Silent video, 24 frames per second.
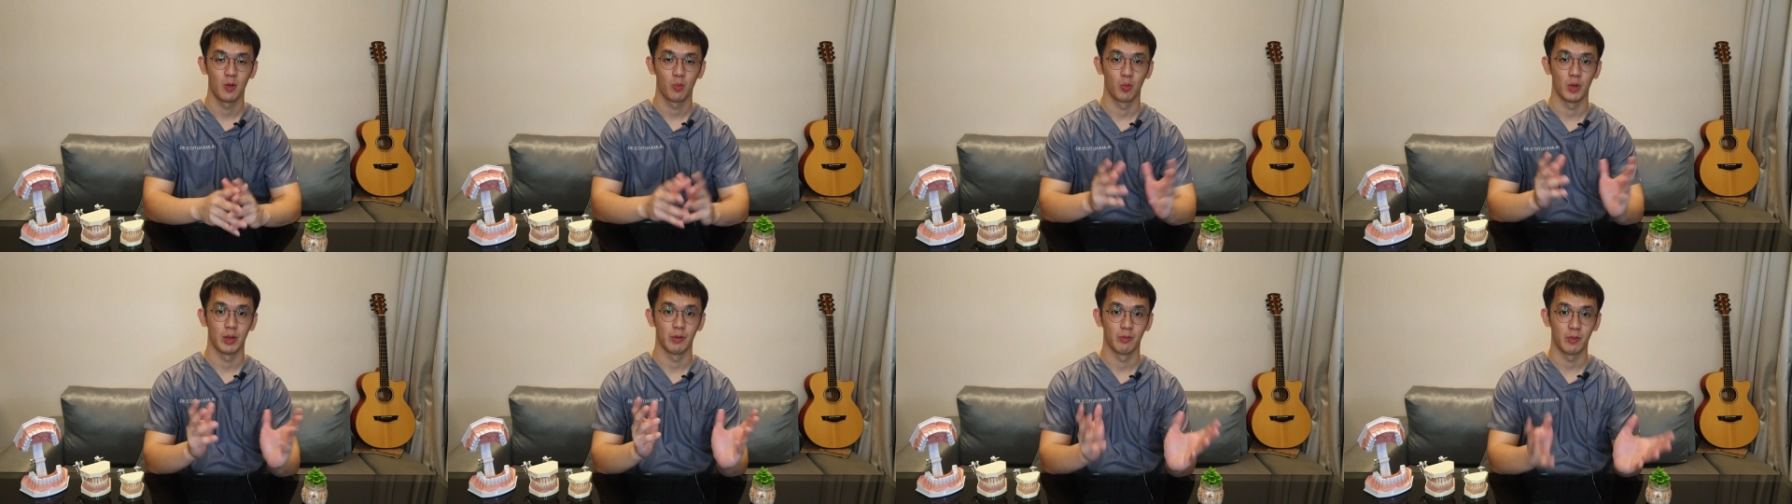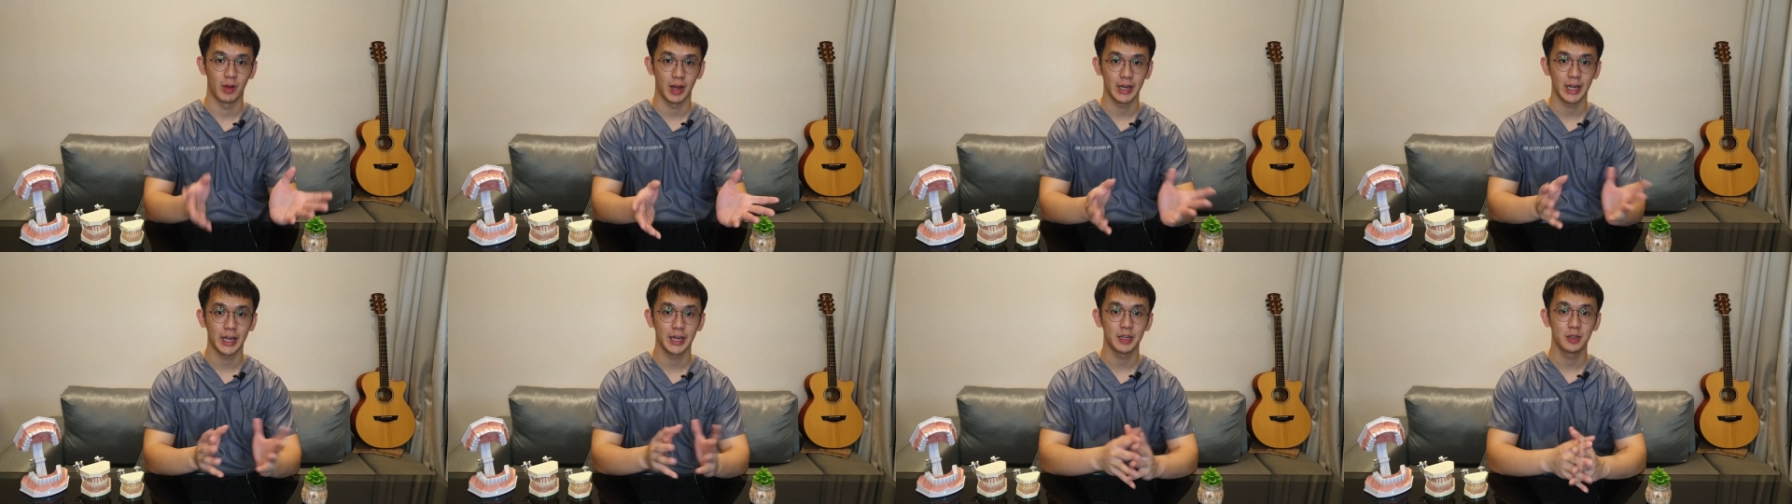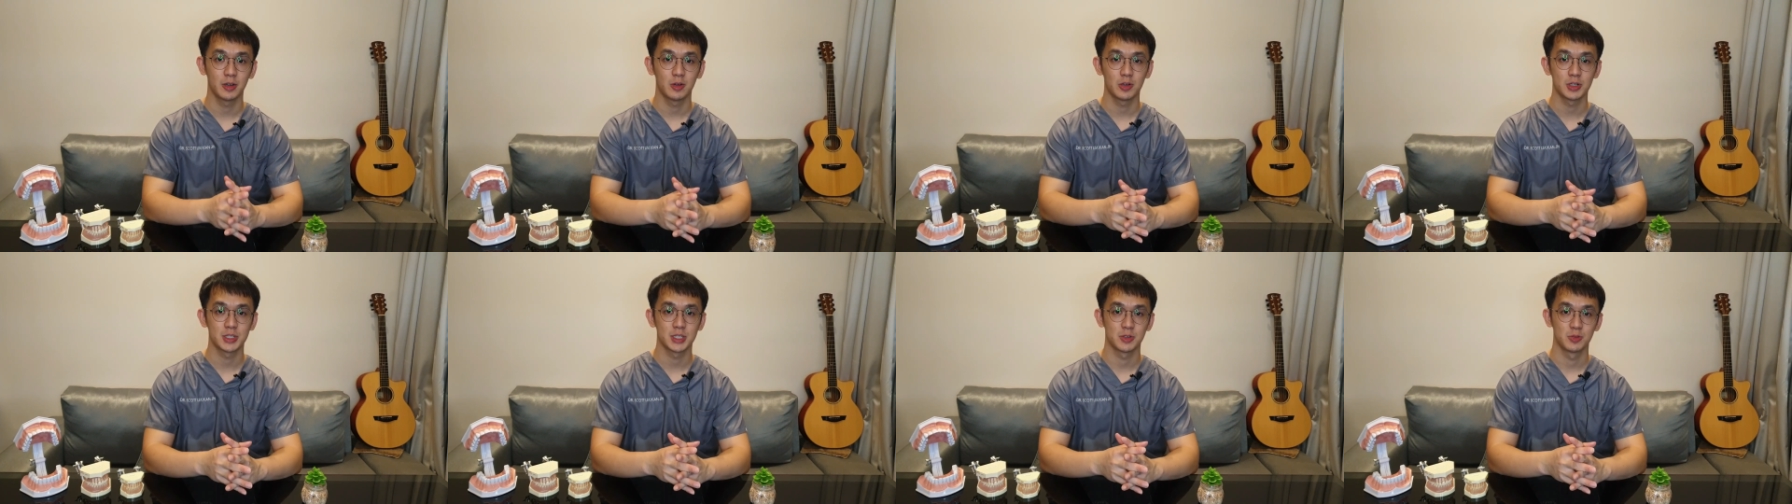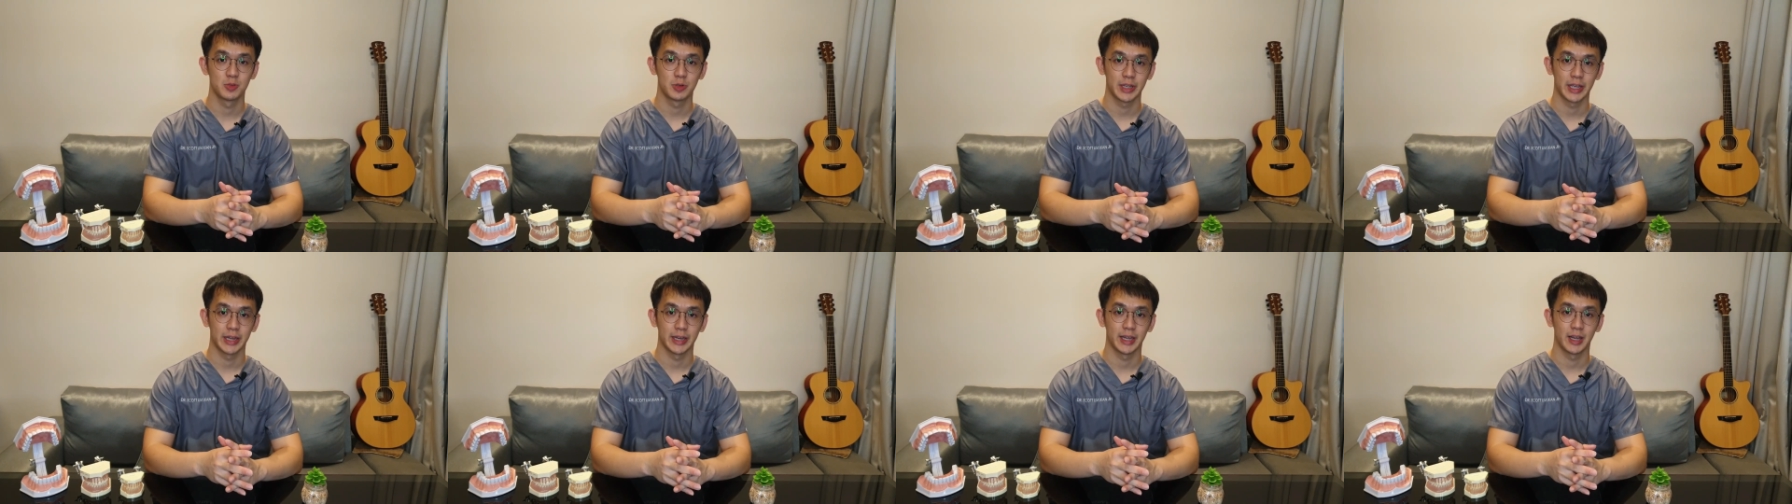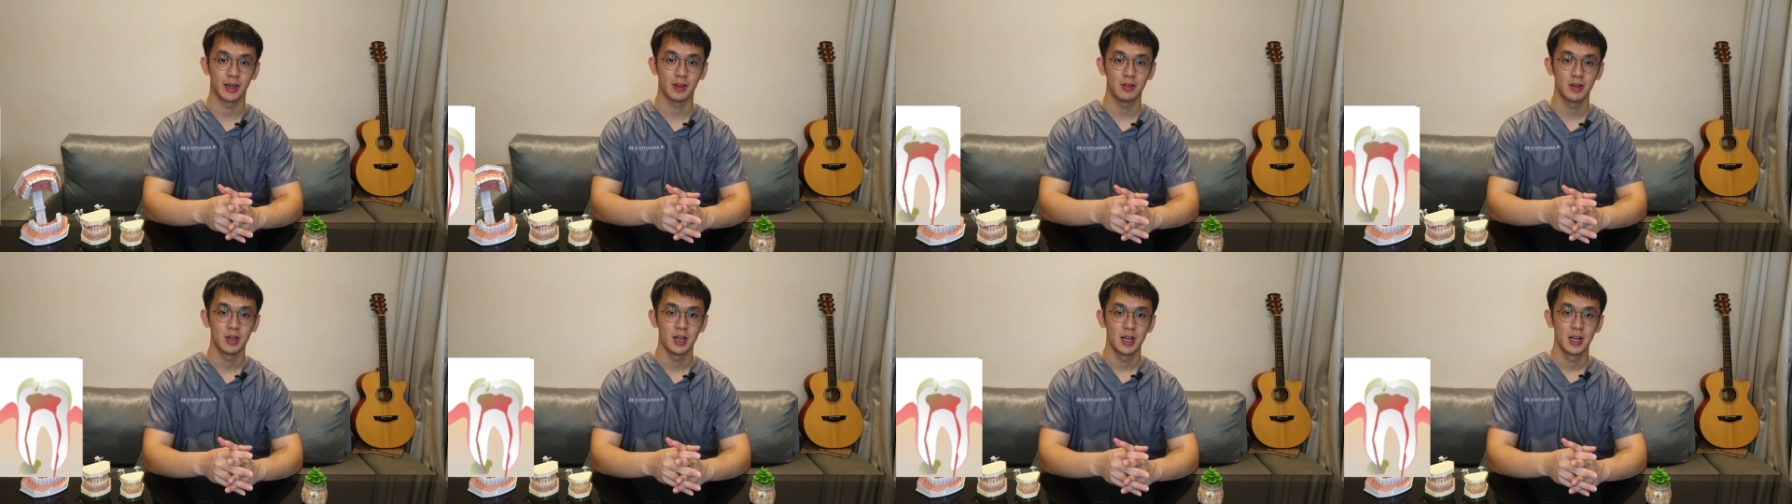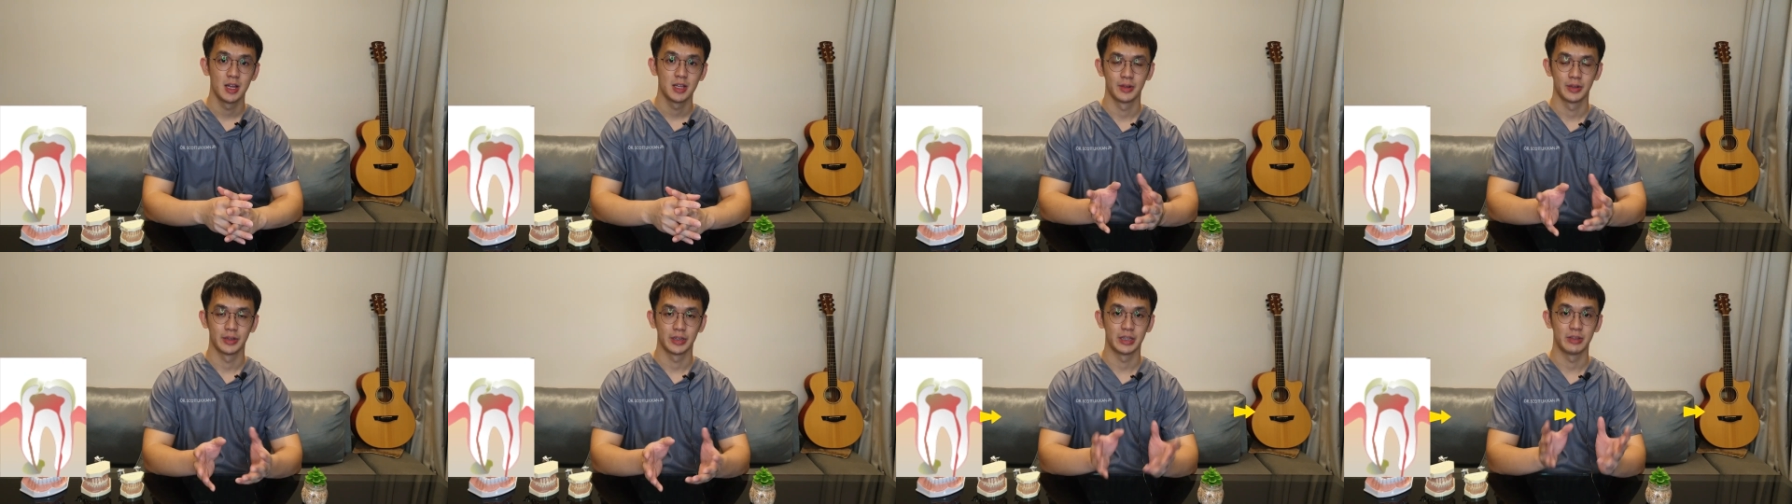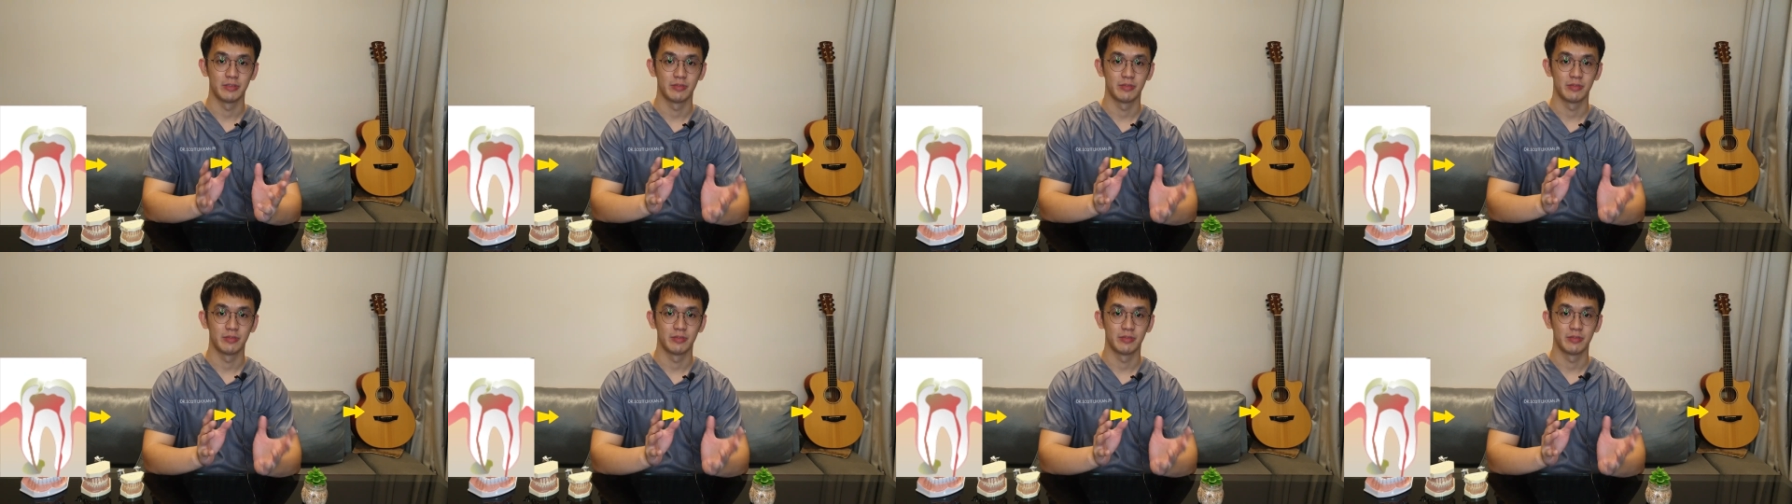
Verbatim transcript: When one undergoes a root canal, the